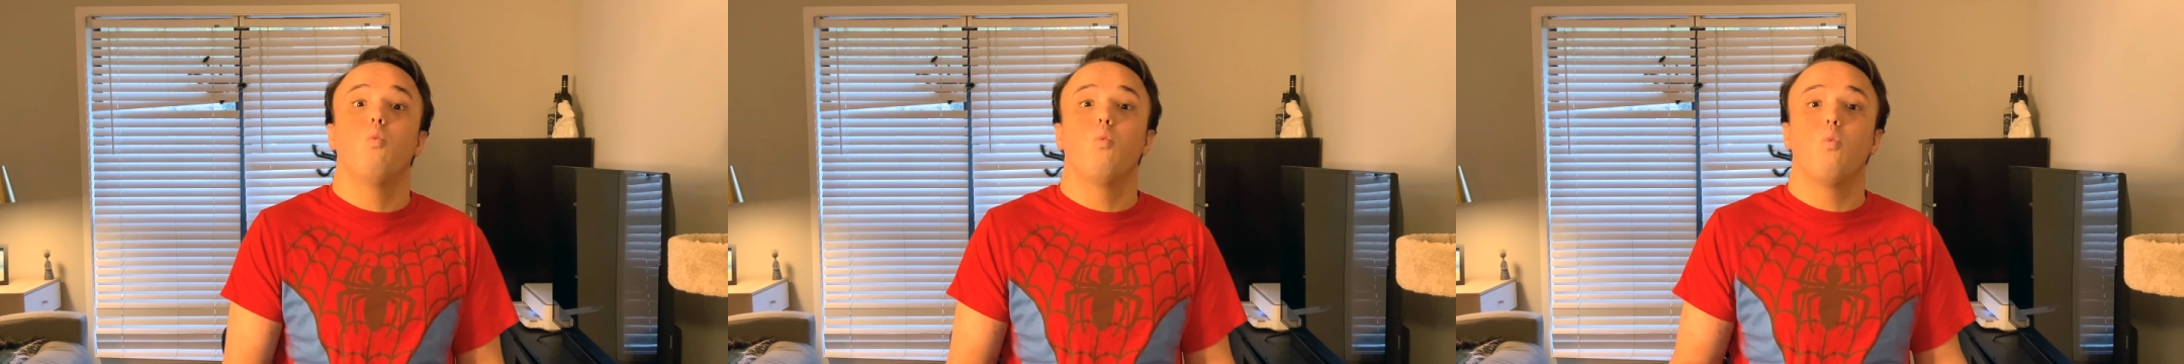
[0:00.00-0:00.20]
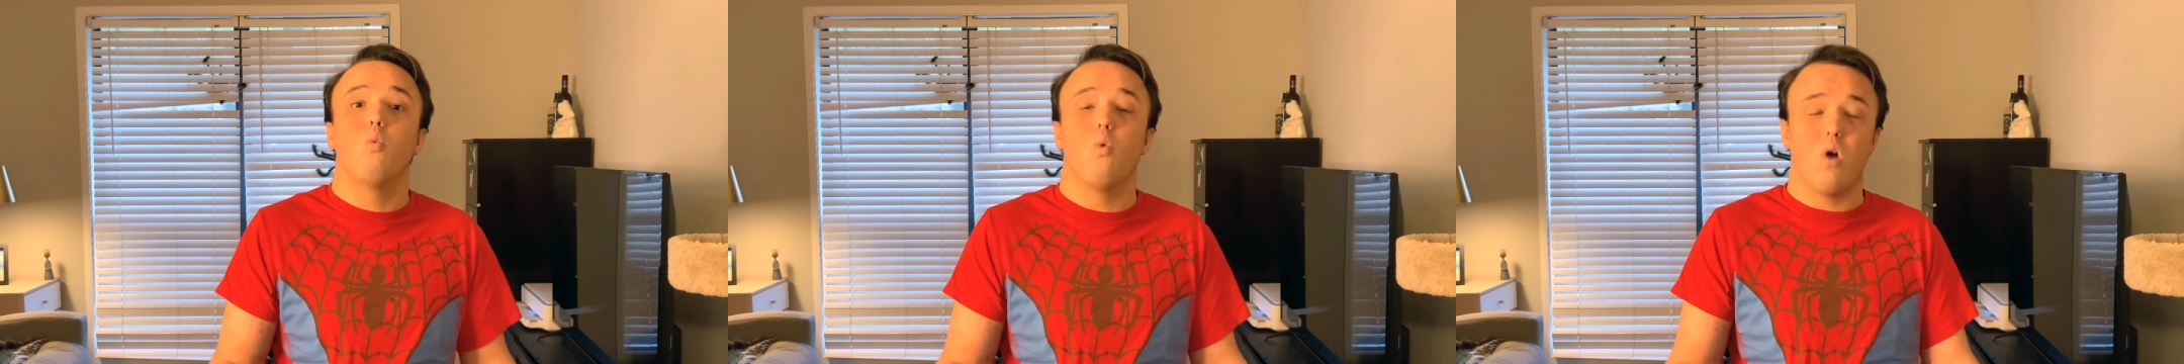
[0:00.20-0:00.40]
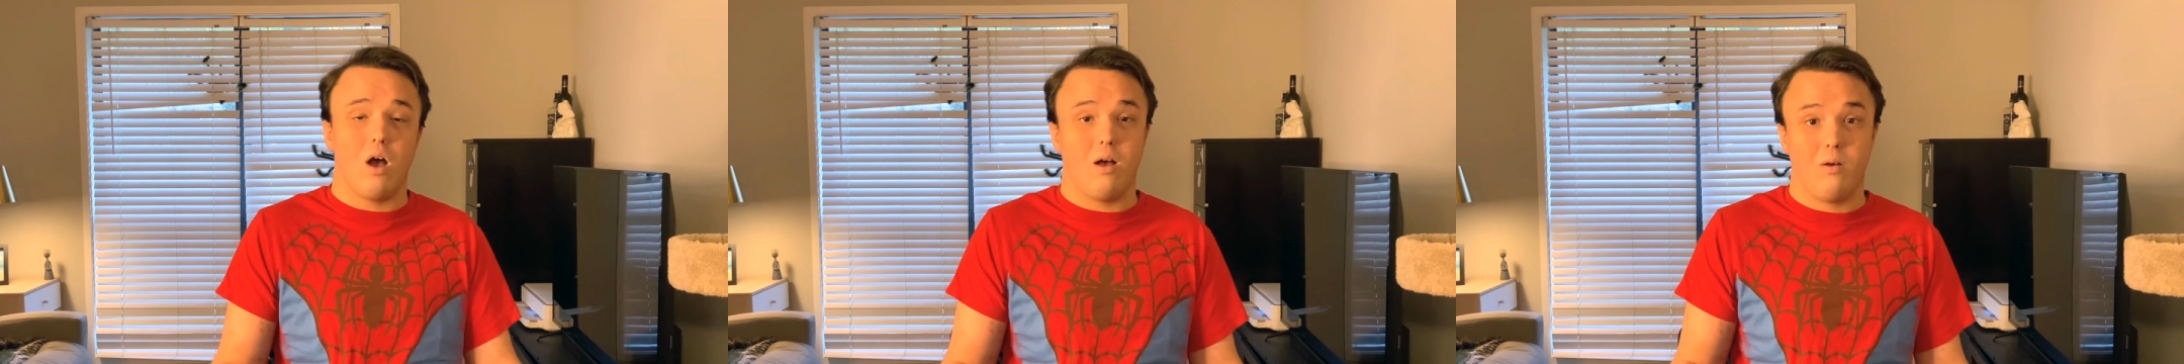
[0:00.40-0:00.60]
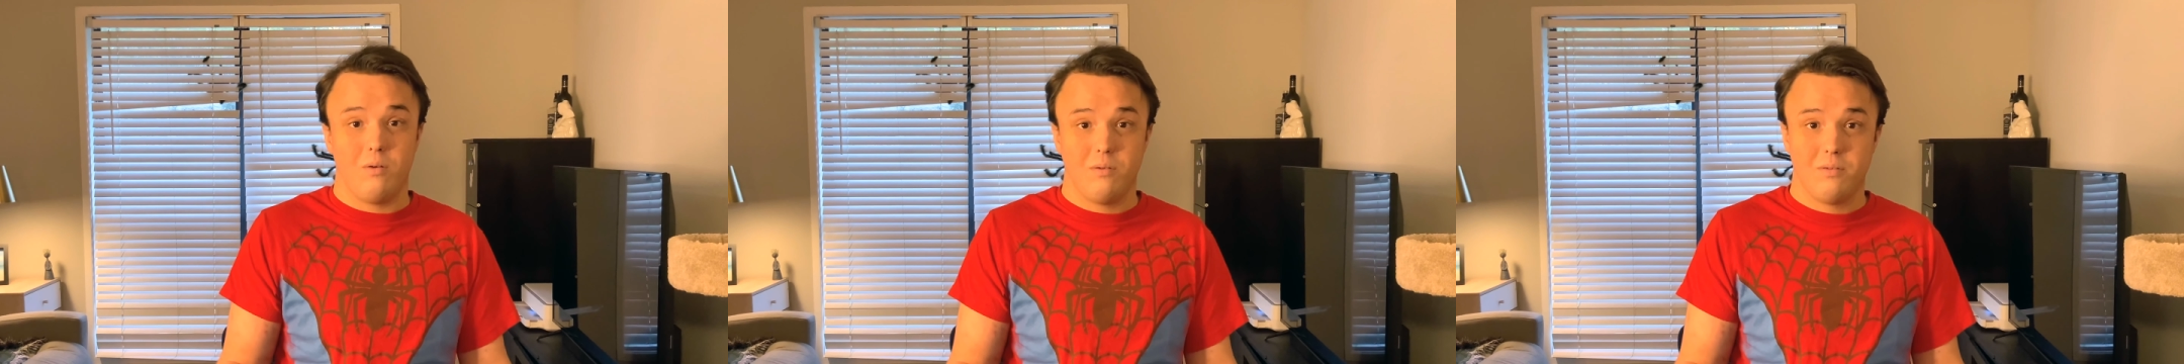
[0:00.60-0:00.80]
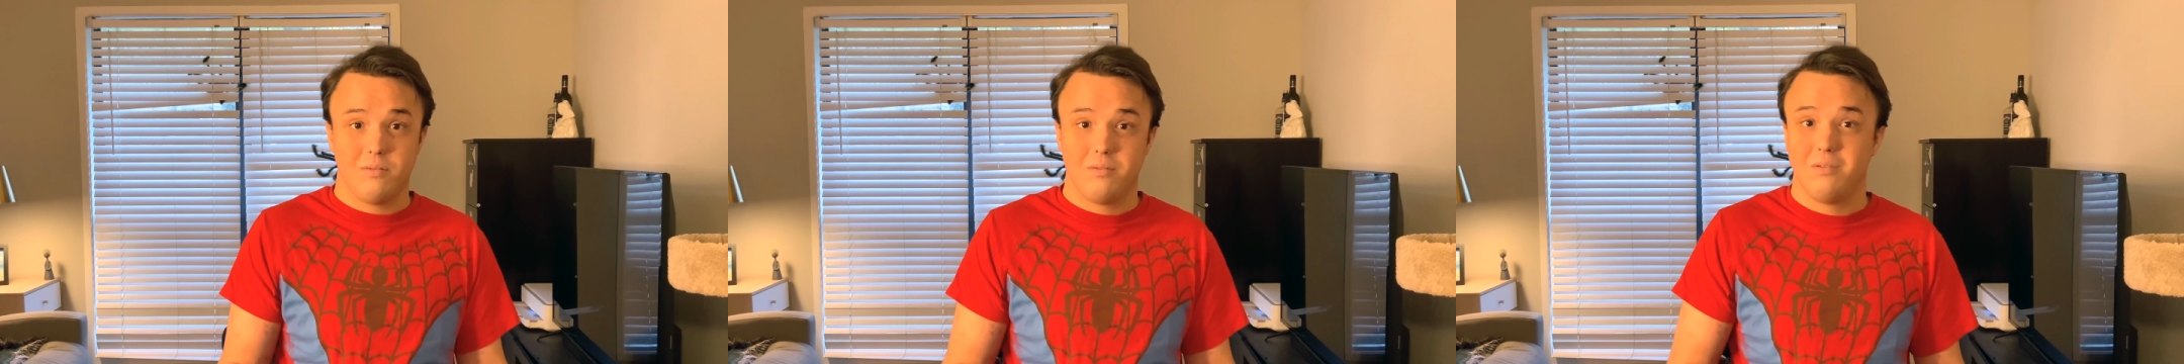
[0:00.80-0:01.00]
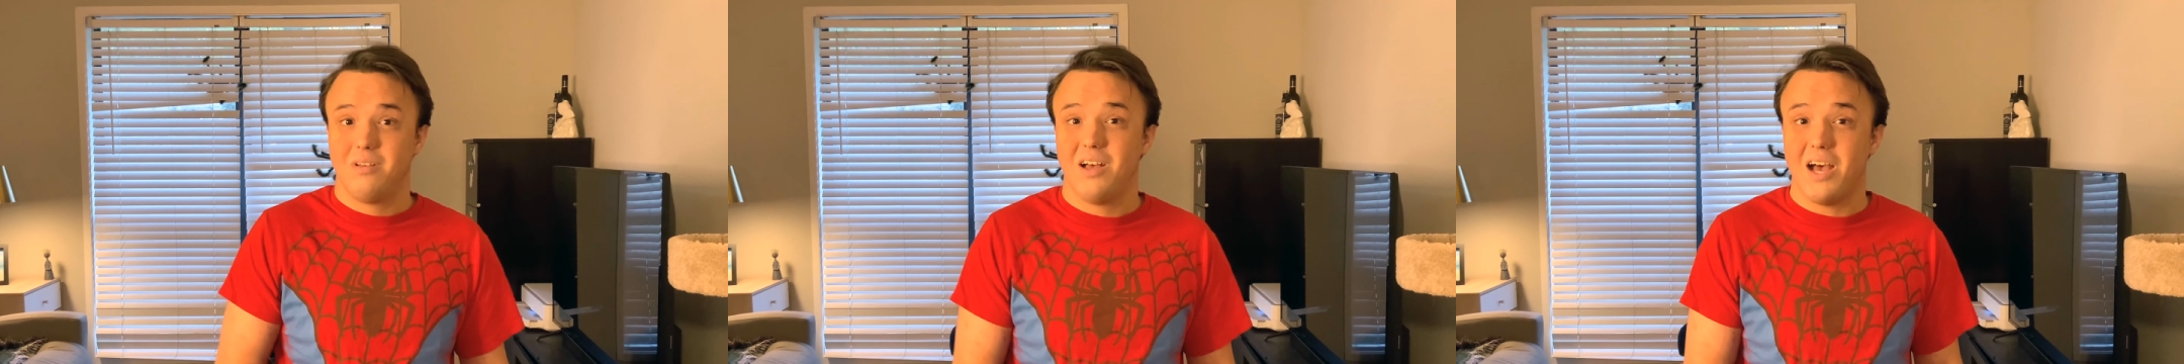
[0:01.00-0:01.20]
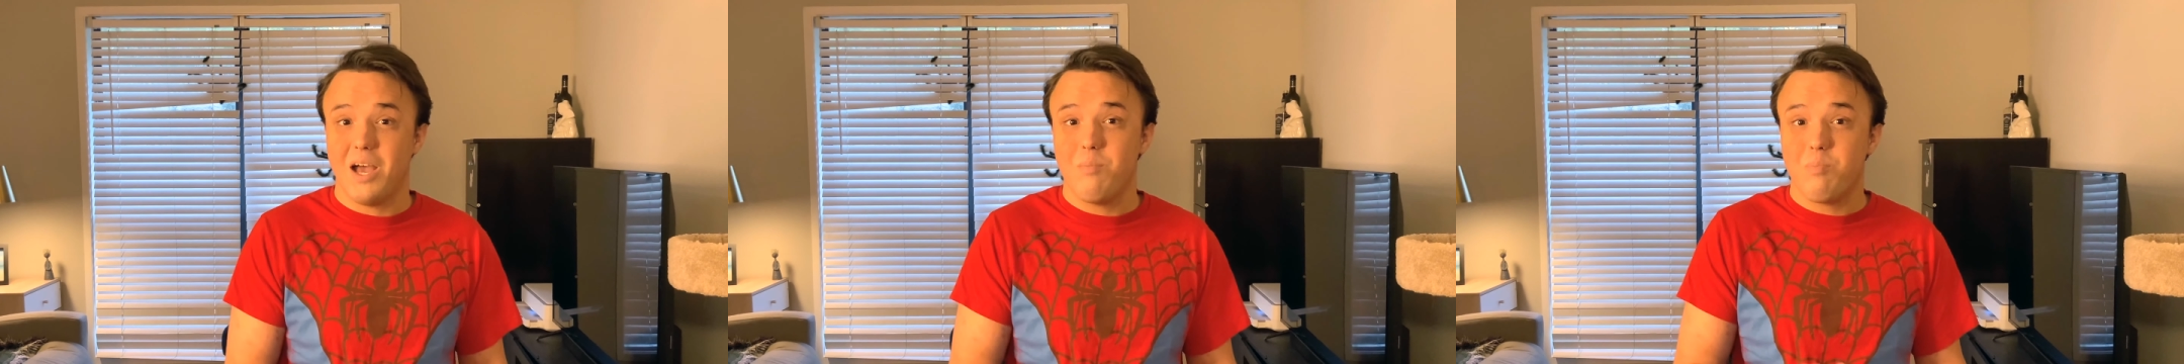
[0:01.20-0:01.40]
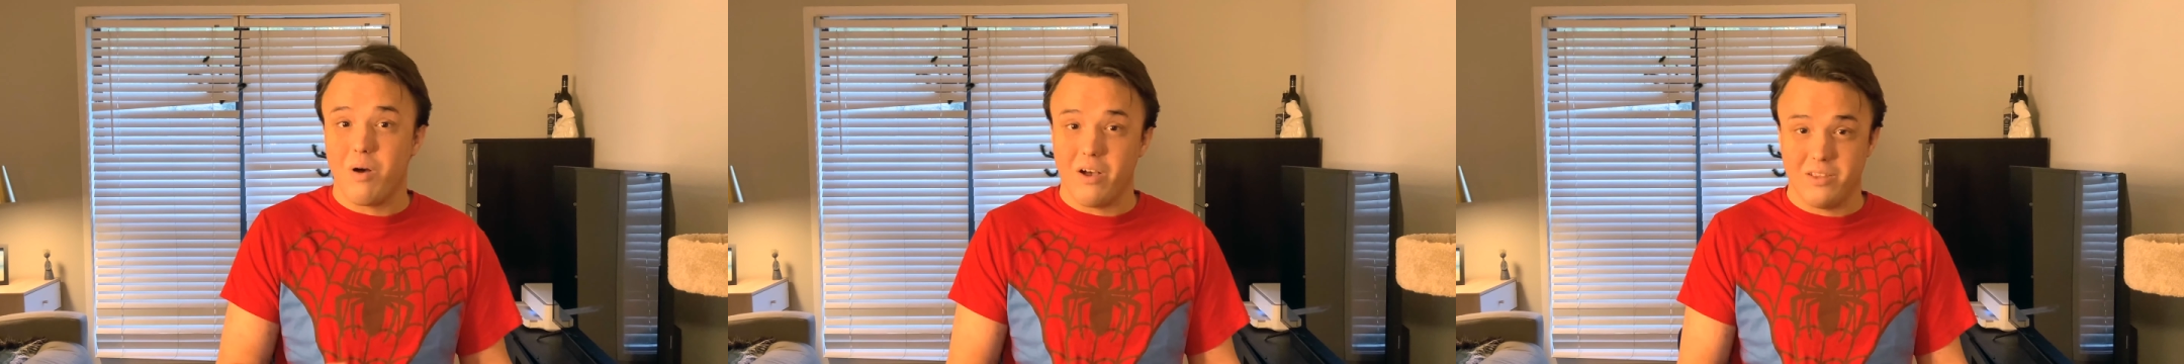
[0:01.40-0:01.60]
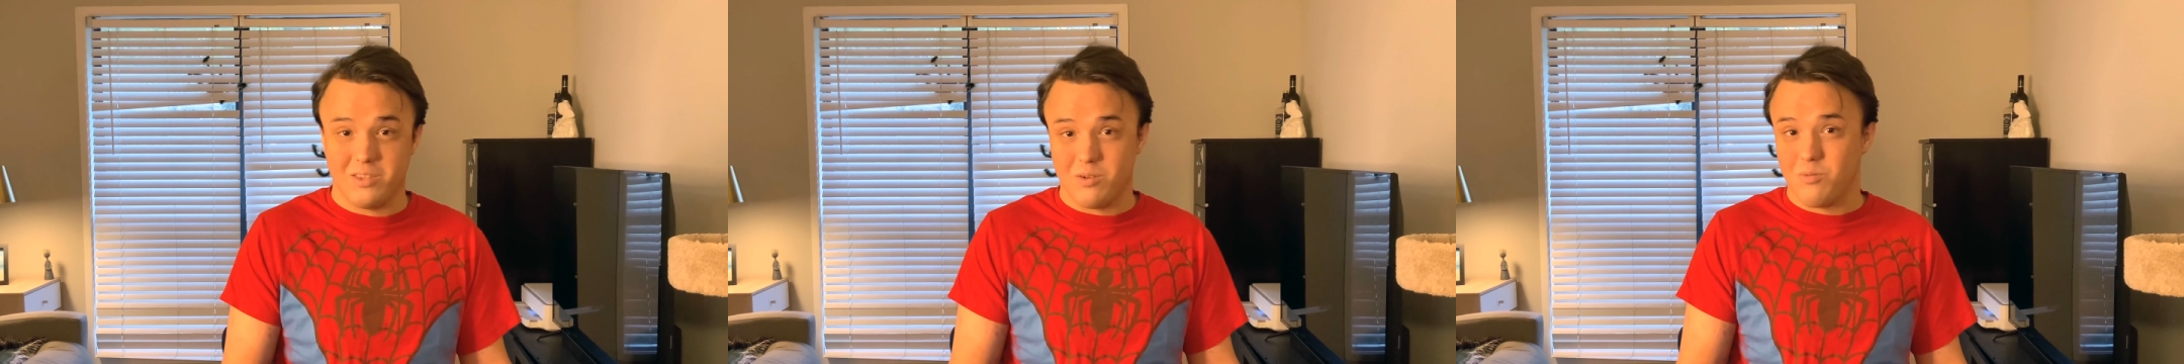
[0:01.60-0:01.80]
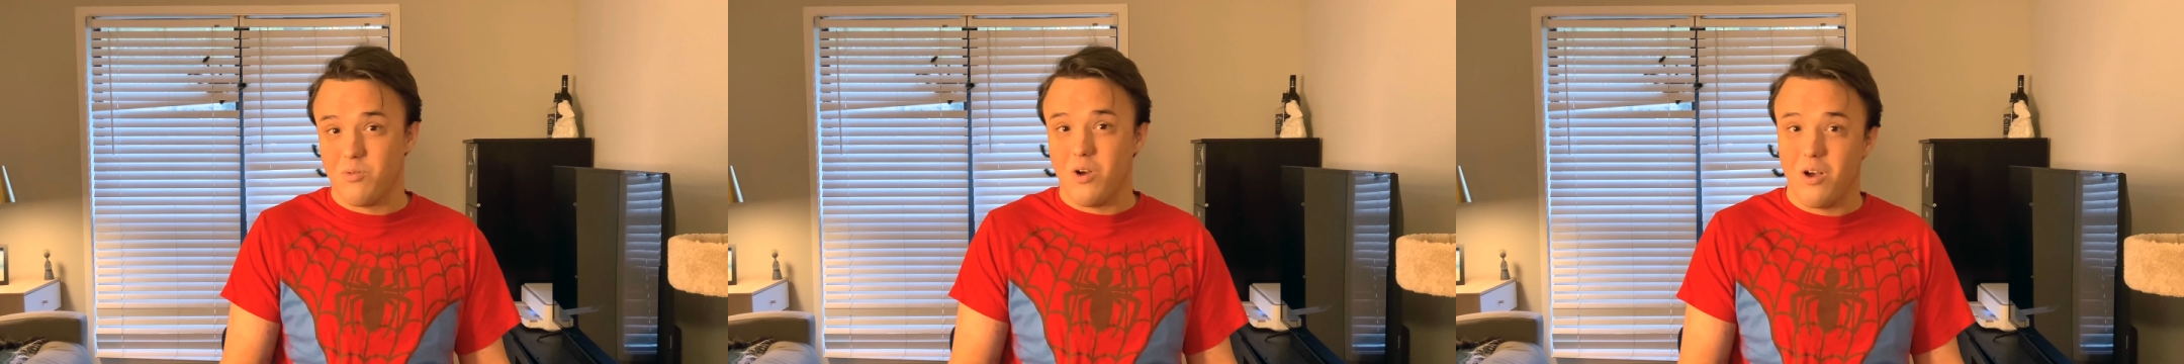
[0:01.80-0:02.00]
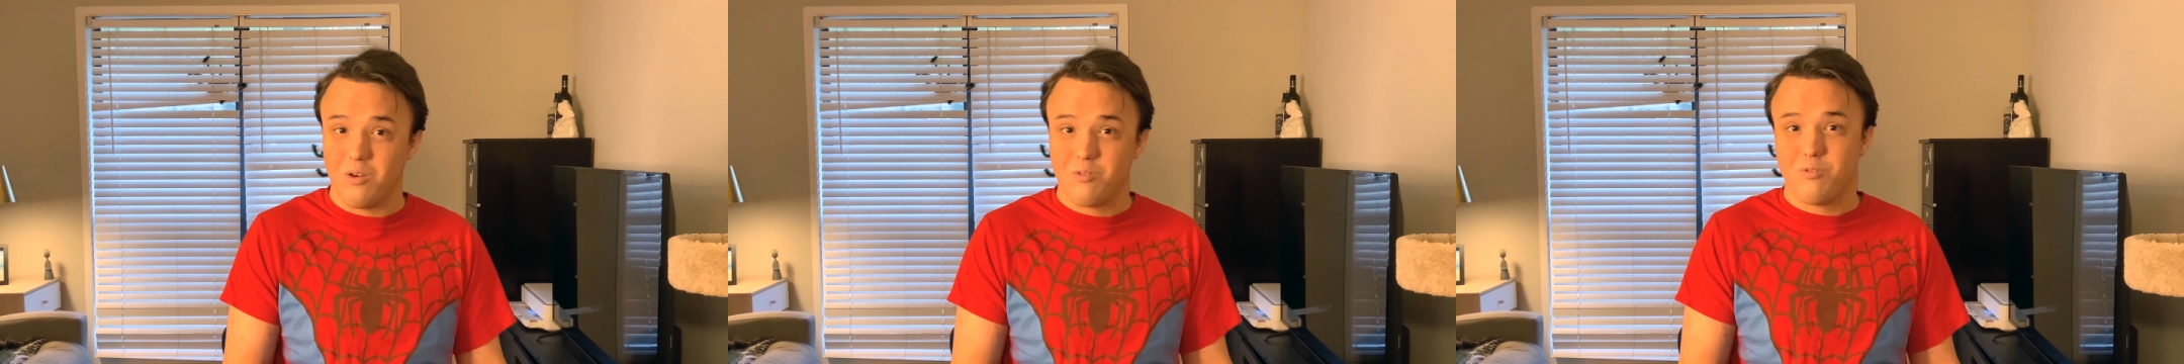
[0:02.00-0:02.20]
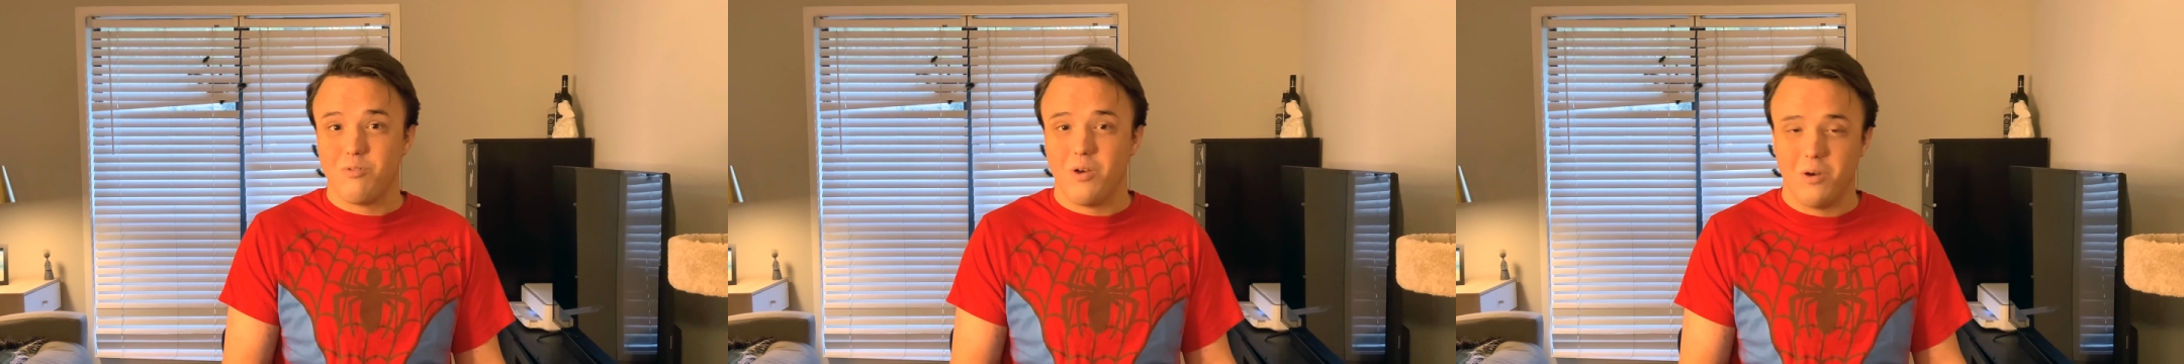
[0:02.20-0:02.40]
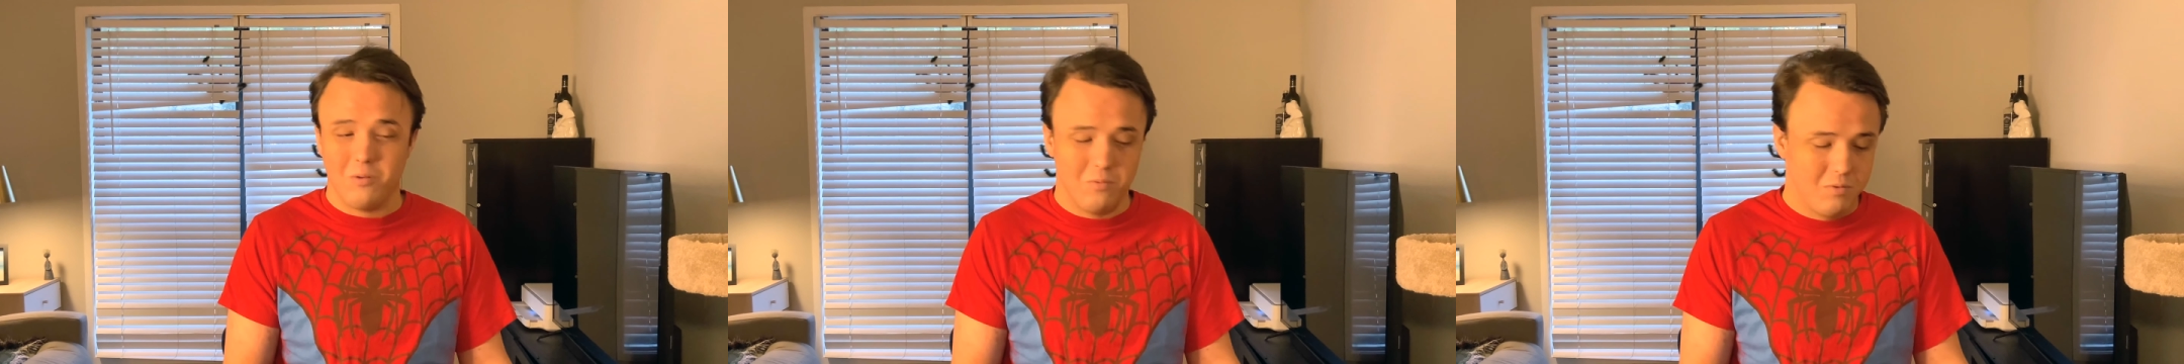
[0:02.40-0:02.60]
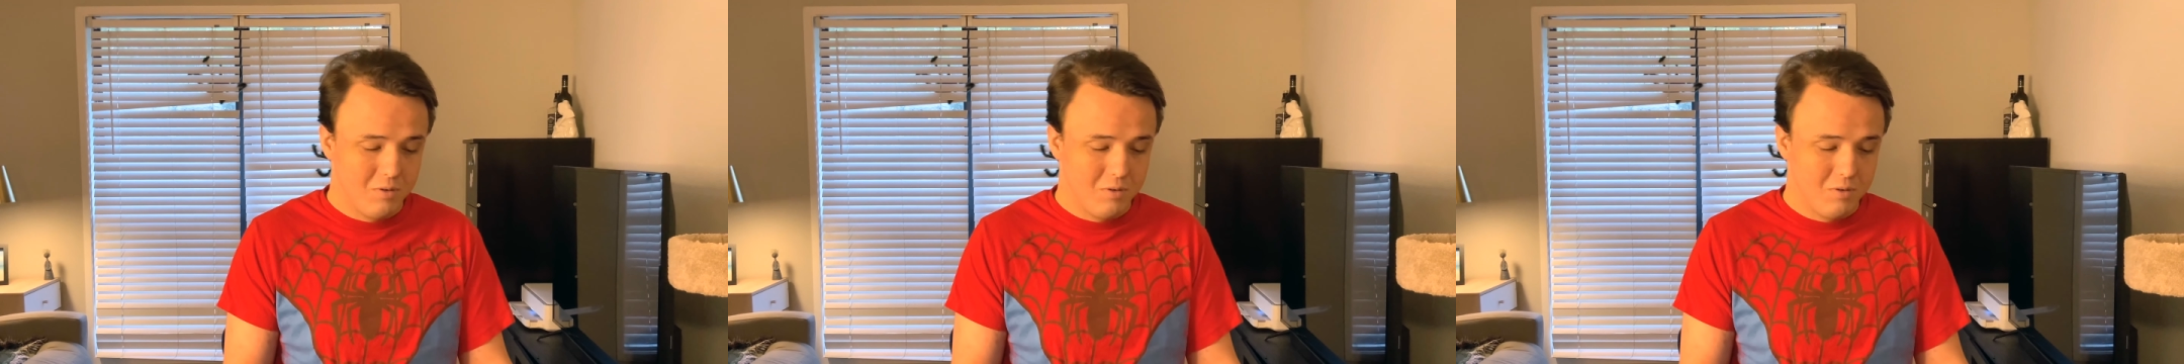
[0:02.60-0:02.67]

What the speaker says: whoa, I bought the wrong phone.